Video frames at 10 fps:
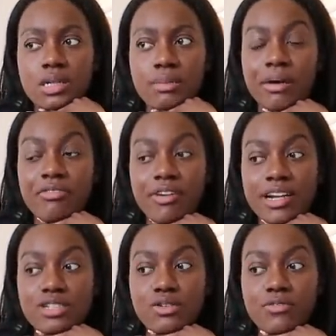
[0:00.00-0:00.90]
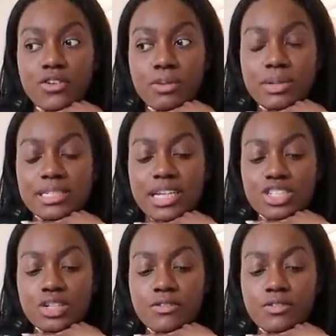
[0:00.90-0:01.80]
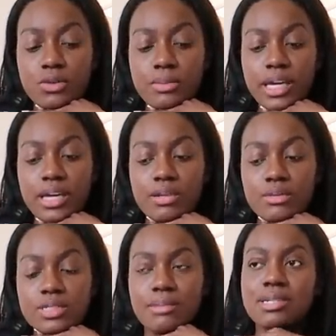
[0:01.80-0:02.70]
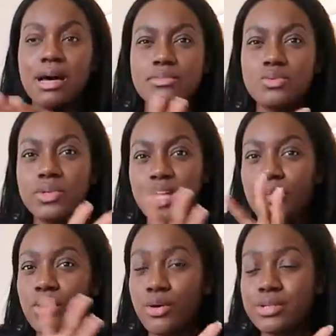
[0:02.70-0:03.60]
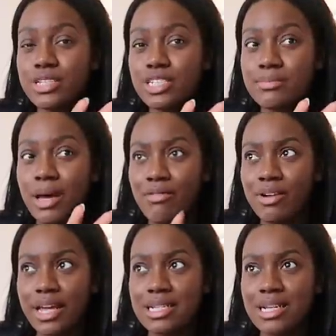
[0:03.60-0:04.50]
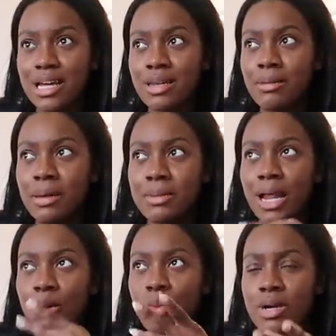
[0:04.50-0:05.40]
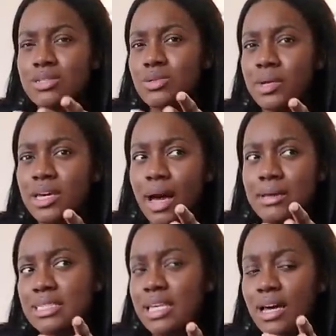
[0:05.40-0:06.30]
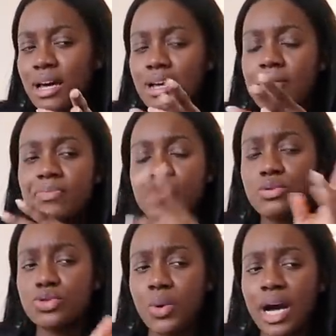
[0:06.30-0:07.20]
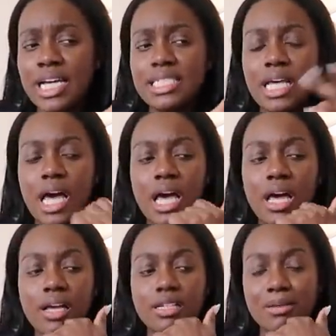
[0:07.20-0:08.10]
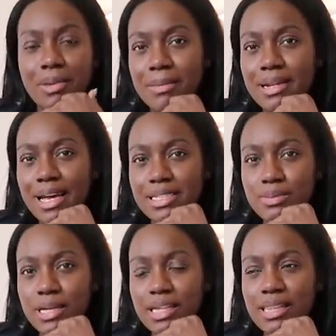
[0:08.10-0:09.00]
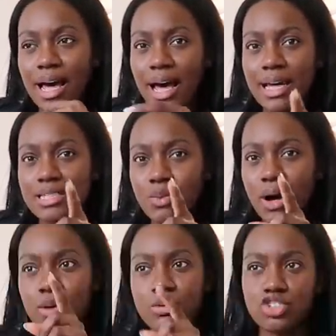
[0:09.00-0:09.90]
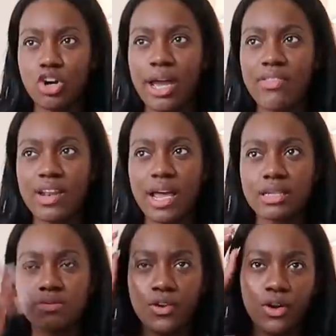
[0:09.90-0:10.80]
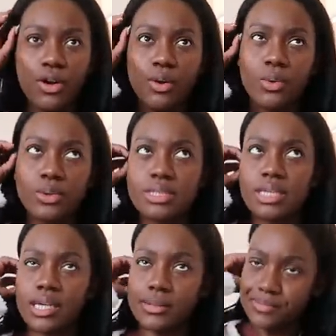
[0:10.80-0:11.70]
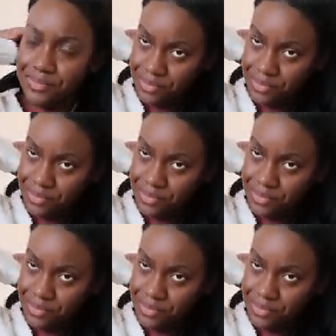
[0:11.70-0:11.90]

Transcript: my friend to film a session for me. Sometimes we don't go to the gym every day together, maybe like once a week I see her, or twice. So maybe next week that is what I will try in the next vlog, we'll see.